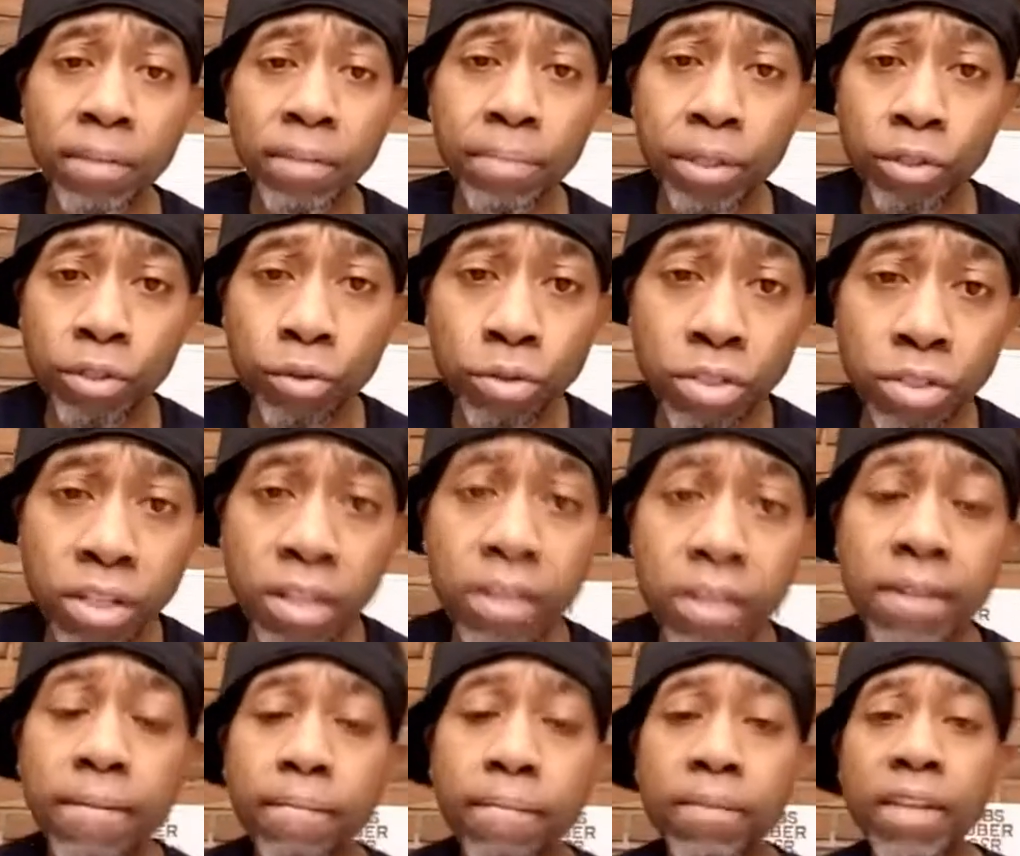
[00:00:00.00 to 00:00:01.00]
producer
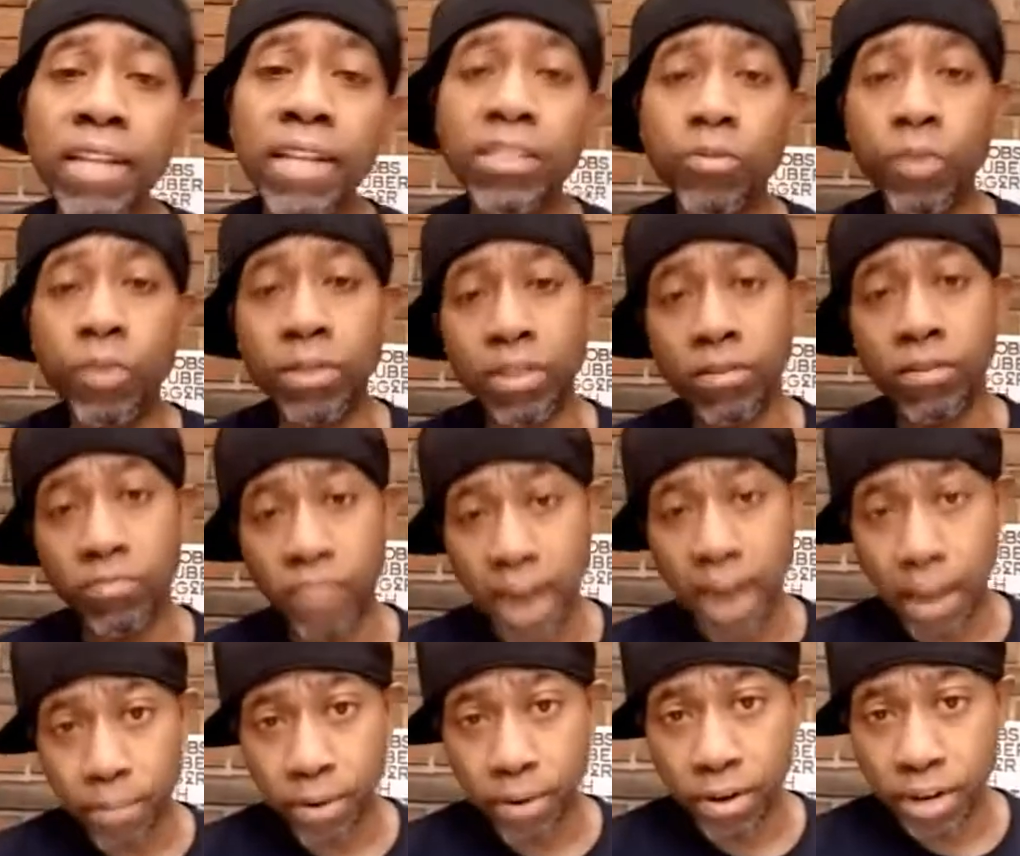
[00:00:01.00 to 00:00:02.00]
as he was a
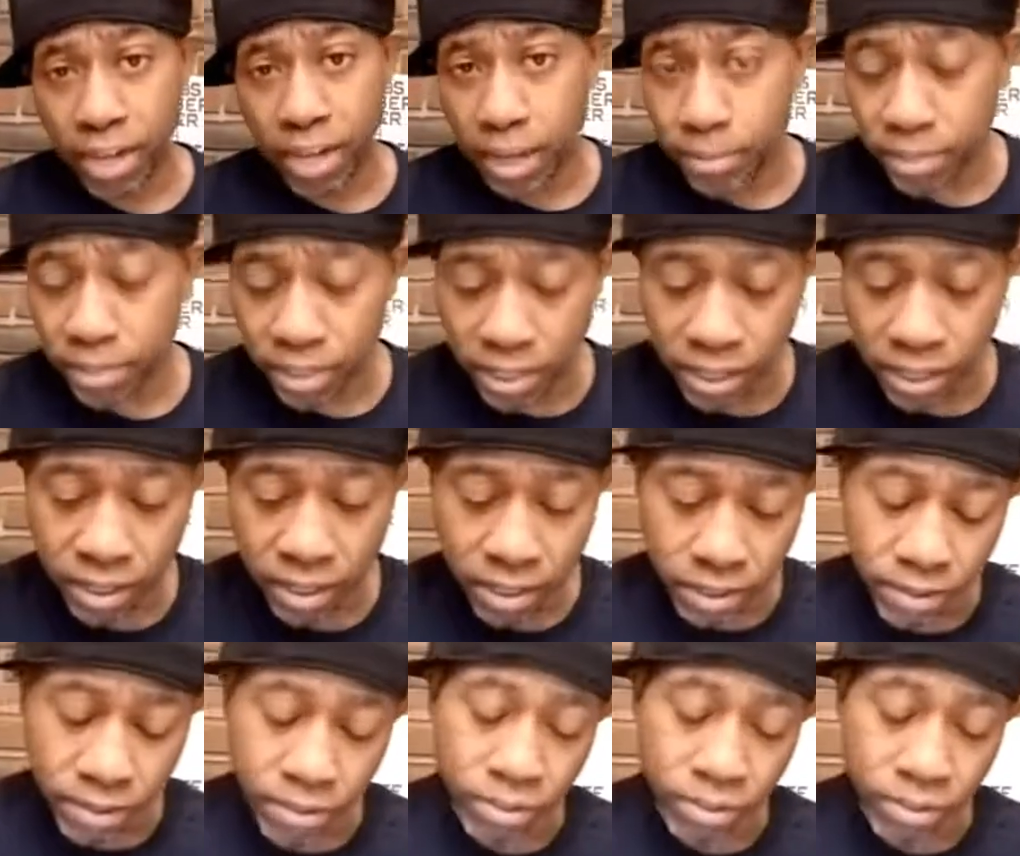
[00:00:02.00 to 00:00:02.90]
rapper and an MC.